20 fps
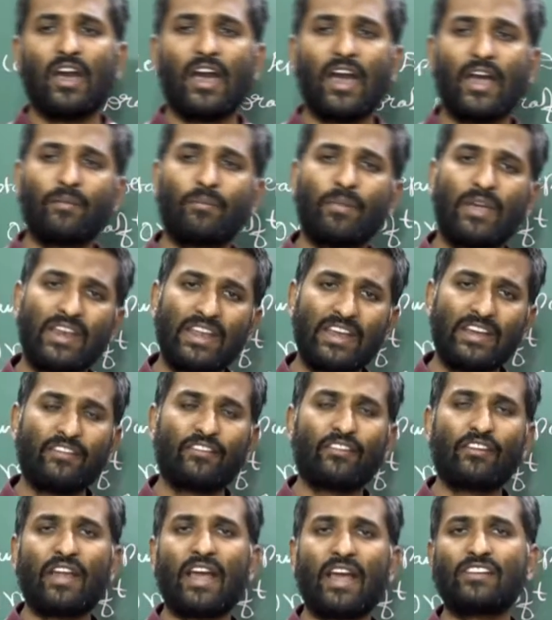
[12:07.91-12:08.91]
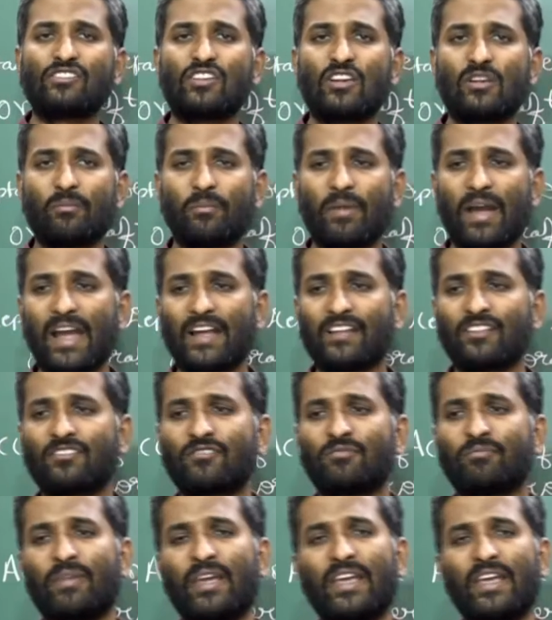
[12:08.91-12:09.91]
and many international
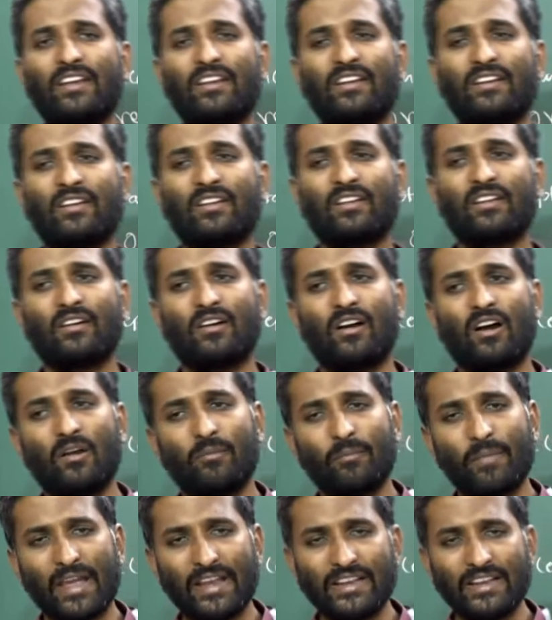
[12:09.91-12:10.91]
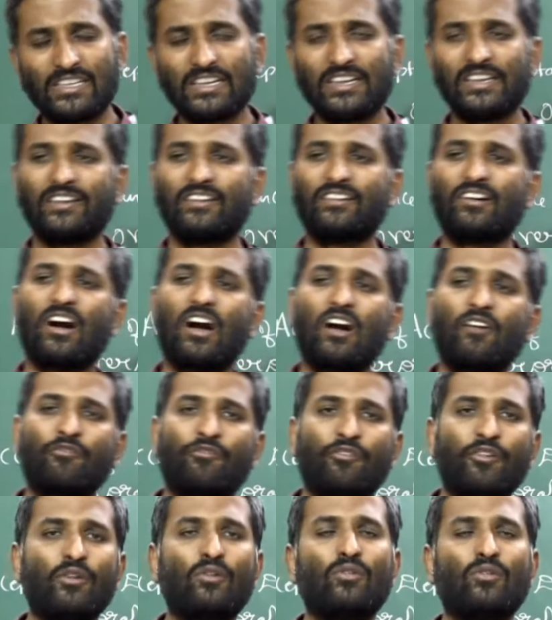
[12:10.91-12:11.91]
banks maintain a
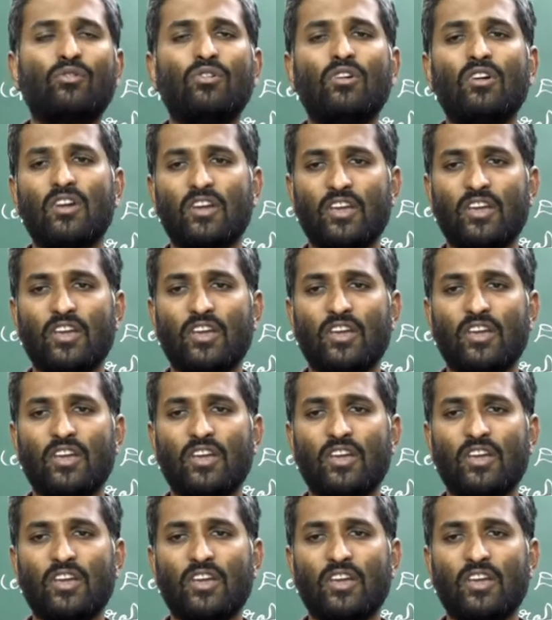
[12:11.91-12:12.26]
few,